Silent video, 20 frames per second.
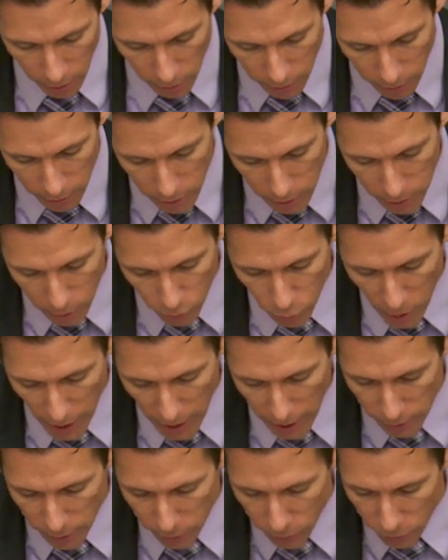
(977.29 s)
the
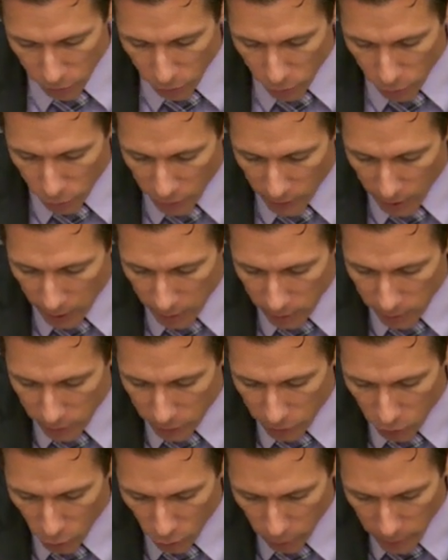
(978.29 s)
rioters who violently
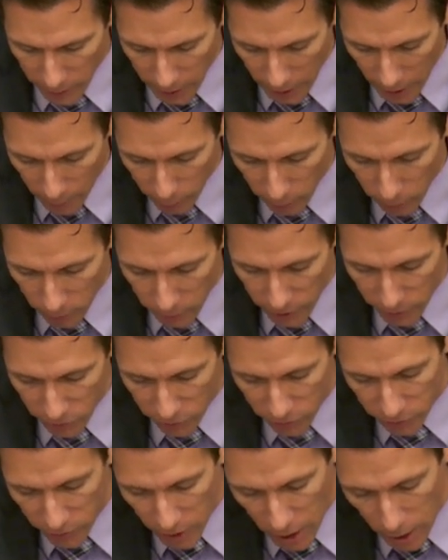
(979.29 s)
stormed the Capitol and
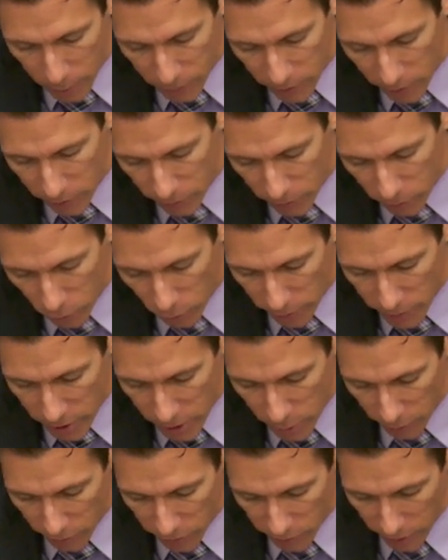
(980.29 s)
stopped on the floor of the
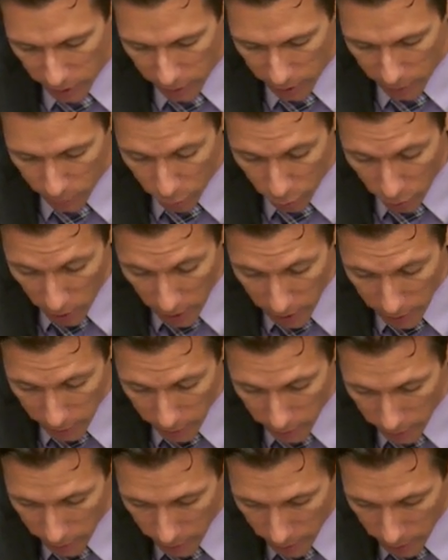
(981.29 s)
US Senate and prayed.